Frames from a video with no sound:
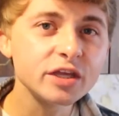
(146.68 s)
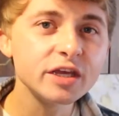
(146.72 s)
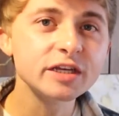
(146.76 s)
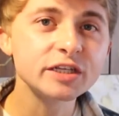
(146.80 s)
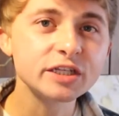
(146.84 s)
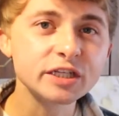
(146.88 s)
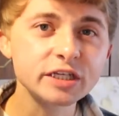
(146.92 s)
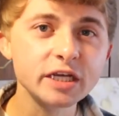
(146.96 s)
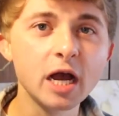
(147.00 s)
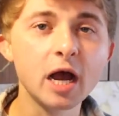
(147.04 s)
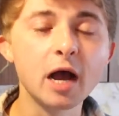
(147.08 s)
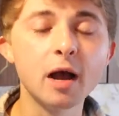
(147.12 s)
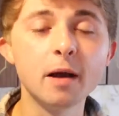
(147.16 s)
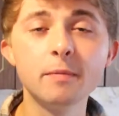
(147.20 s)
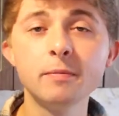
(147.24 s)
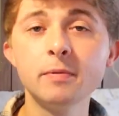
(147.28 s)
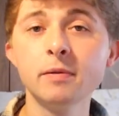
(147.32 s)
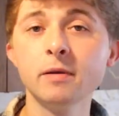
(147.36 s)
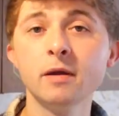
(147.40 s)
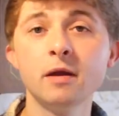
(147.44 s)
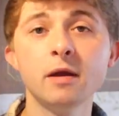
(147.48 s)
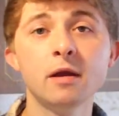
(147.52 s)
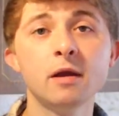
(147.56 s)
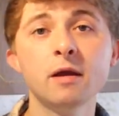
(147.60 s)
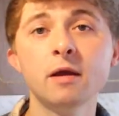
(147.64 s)
this
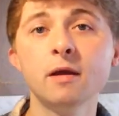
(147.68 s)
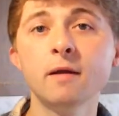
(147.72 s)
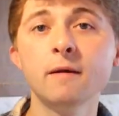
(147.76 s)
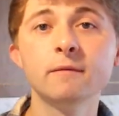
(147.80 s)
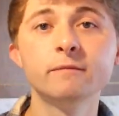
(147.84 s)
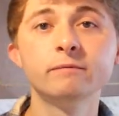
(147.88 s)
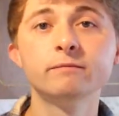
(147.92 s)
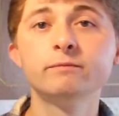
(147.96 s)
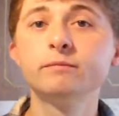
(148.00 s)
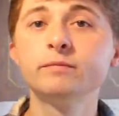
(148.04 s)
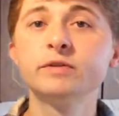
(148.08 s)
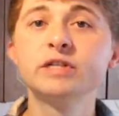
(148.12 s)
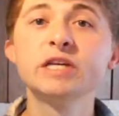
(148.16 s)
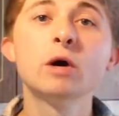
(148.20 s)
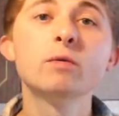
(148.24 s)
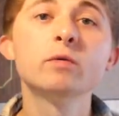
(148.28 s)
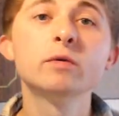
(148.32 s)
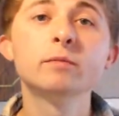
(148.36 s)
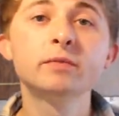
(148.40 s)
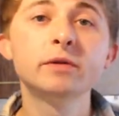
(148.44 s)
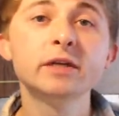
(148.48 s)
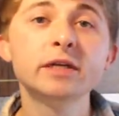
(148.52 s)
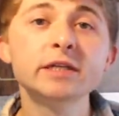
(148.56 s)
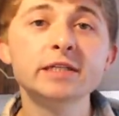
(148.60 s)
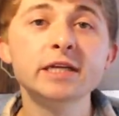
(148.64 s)
up,
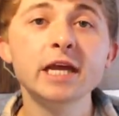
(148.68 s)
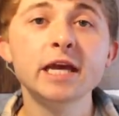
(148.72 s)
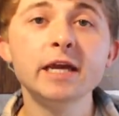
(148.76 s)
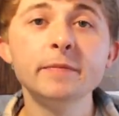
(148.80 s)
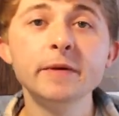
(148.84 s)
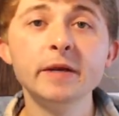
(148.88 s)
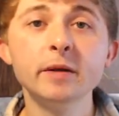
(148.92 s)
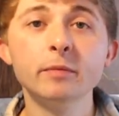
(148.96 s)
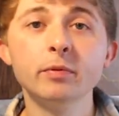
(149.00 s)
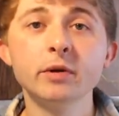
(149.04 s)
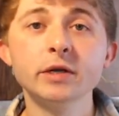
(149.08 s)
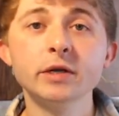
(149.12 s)
someone please take me to